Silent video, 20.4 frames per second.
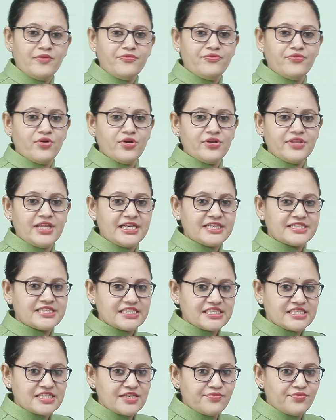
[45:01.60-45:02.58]
of 4, that is
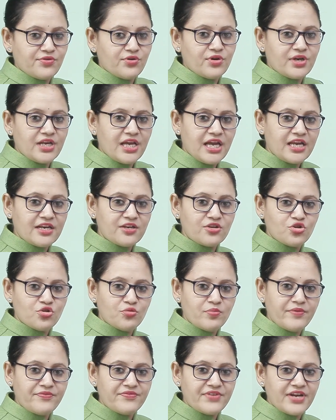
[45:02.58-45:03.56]
64, and
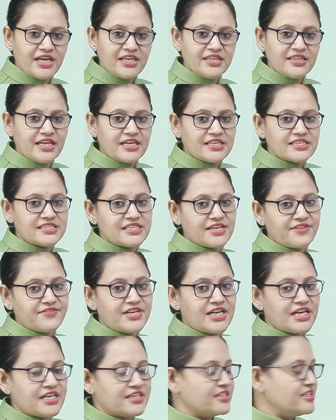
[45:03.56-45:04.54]
cube of 9, that is
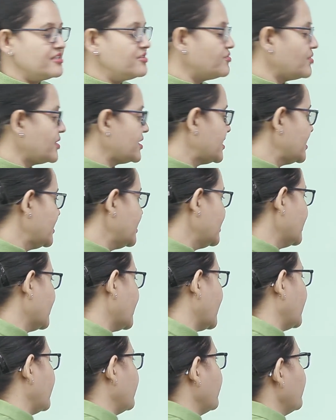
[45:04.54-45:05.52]

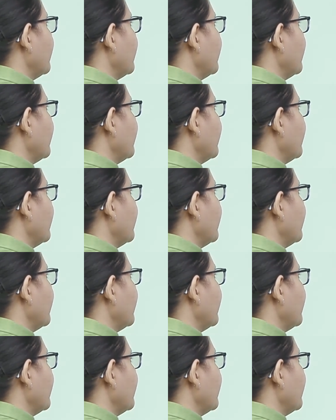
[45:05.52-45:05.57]
729.